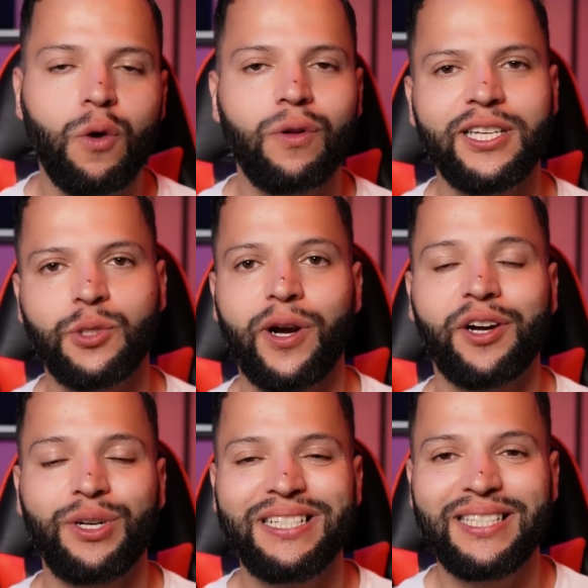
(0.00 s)
which is where
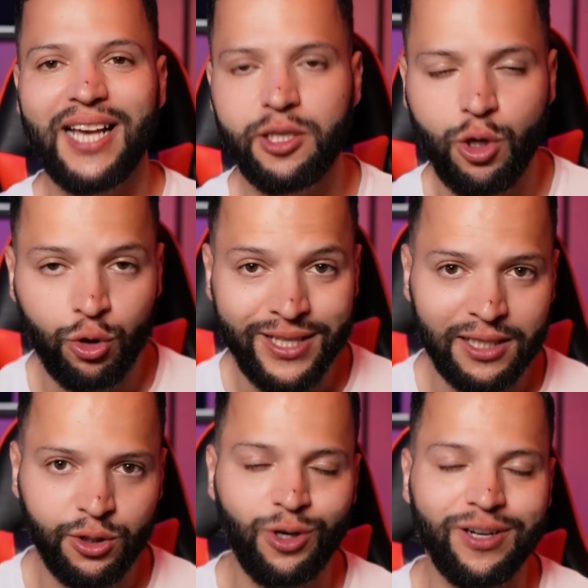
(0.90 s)
Cristiano
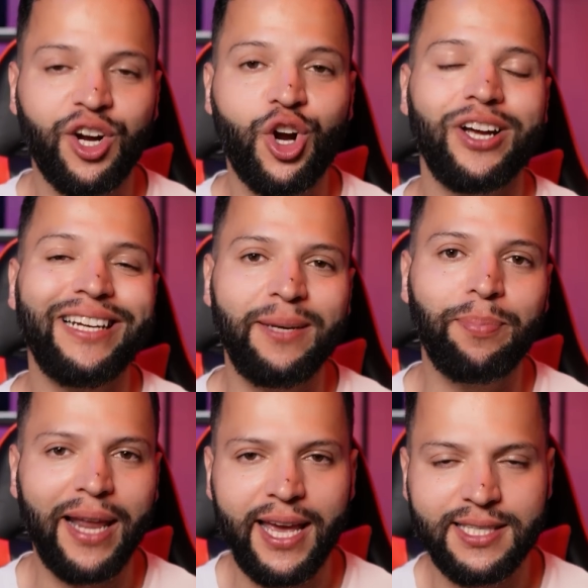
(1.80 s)
Ronaldo currently
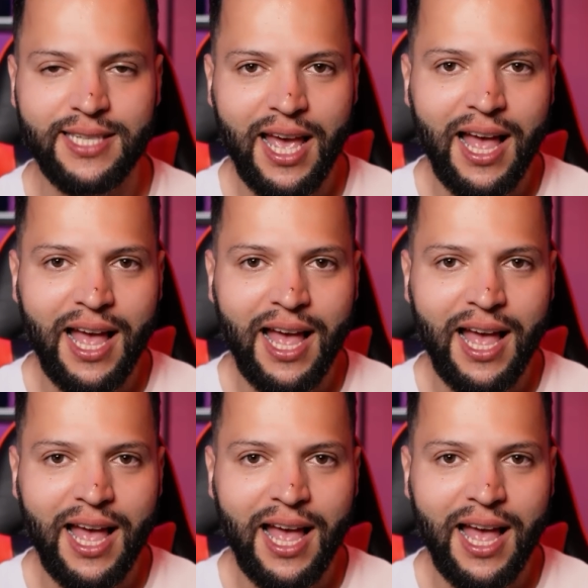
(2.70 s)
plays.